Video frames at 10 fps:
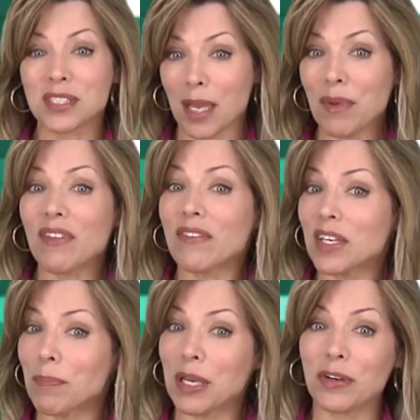Some have
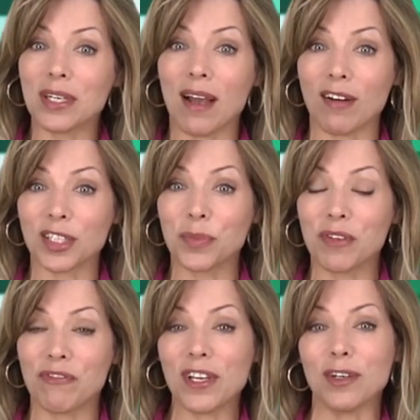even appeared in
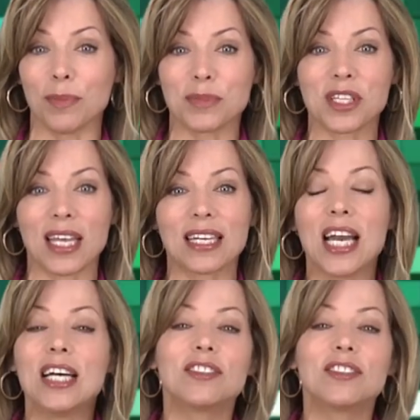Hollywood films like